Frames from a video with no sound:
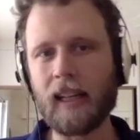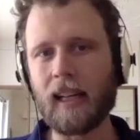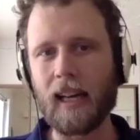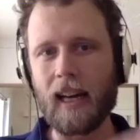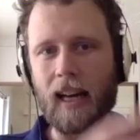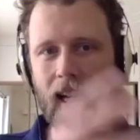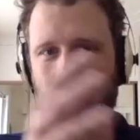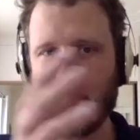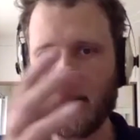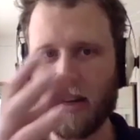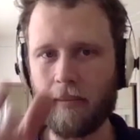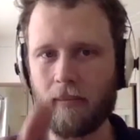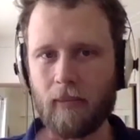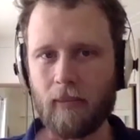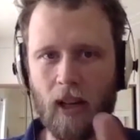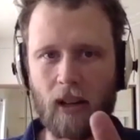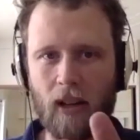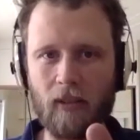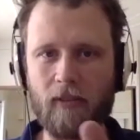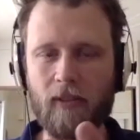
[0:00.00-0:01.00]

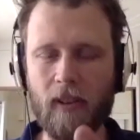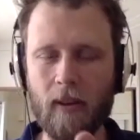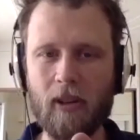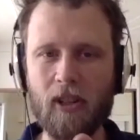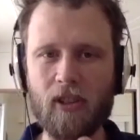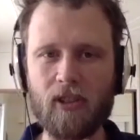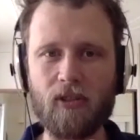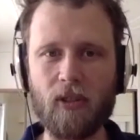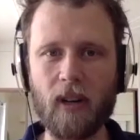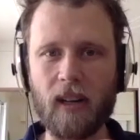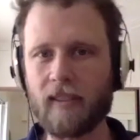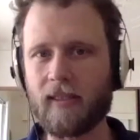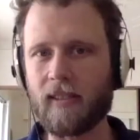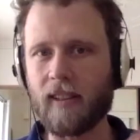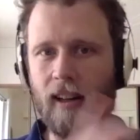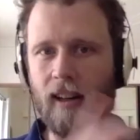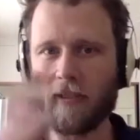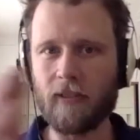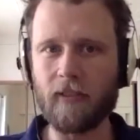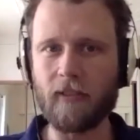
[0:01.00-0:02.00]
fair bit of strength
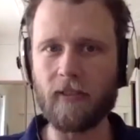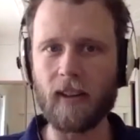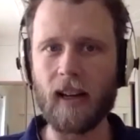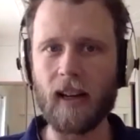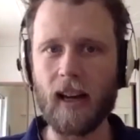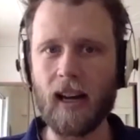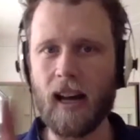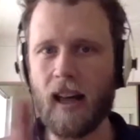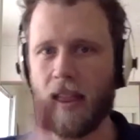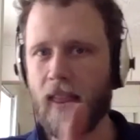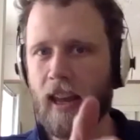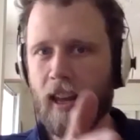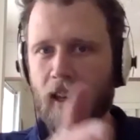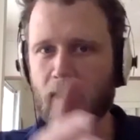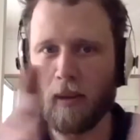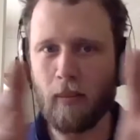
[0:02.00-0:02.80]
stuff, and then you're